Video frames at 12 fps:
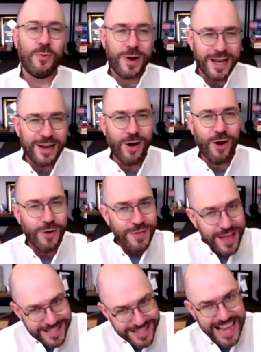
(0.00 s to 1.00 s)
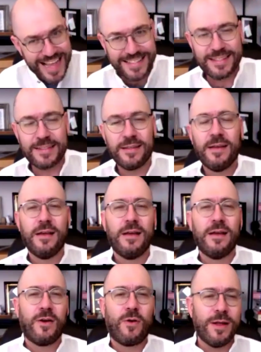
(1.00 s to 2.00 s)
We know that, yes,
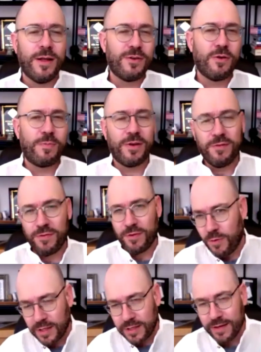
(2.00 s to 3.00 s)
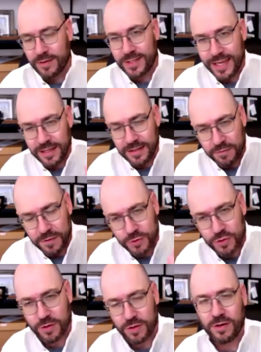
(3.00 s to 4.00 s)
quantum computing for molecules in the
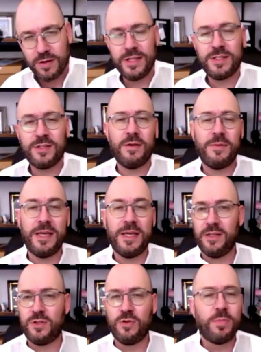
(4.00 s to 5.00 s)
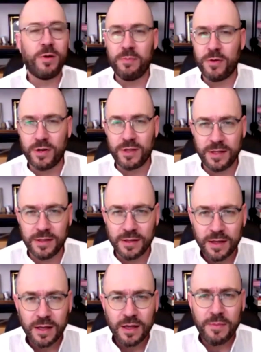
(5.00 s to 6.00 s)
future is going to be super important
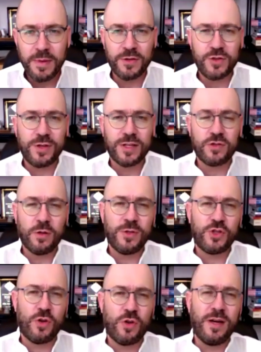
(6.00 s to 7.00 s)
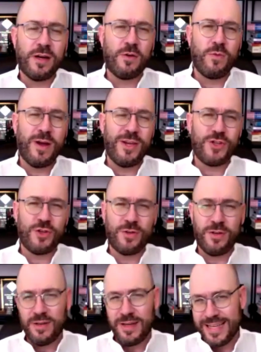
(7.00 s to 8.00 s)
because you can solve the Schrodinger
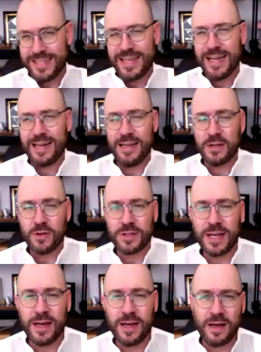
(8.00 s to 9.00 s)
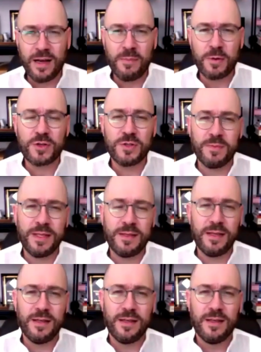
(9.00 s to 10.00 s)
equation exactly and not uh,
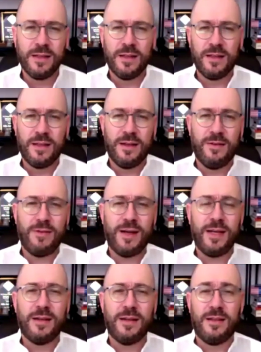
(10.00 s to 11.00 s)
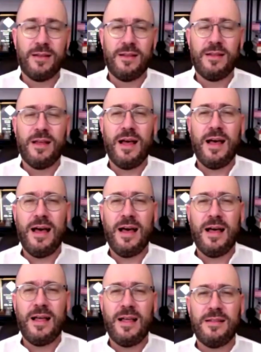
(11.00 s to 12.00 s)
approximately, right? Uh,